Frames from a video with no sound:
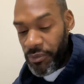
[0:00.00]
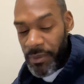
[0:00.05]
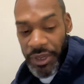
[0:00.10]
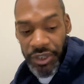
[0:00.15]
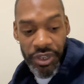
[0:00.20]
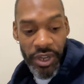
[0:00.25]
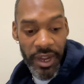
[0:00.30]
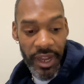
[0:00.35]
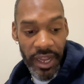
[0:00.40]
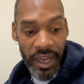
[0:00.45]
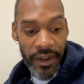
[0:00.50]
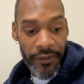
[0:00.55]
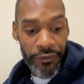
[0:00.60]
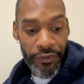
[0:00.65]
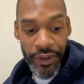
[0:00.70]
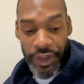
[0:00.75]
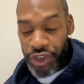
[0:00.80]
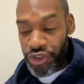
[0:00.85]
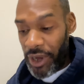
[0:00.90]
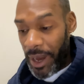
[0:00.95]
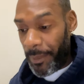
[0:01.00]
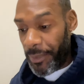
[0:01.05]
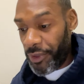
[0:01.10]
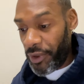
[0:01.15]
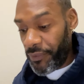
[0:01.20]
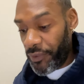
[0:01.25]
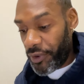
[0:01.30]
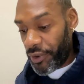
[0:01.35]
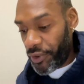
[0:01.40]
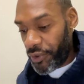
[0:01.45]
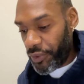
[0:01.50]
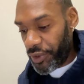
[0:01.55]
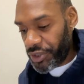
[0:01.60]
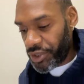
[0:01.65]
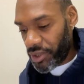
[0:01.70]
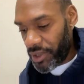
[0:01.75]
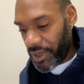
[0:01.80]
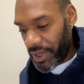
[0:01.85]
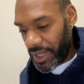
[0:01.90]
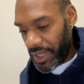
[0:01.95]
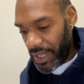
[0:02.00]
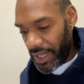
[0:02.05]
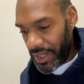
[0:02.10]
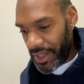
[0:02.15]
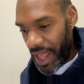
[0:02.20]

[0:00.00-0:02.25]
make sure y'all get into Free the Trappers over on Crenshaw King.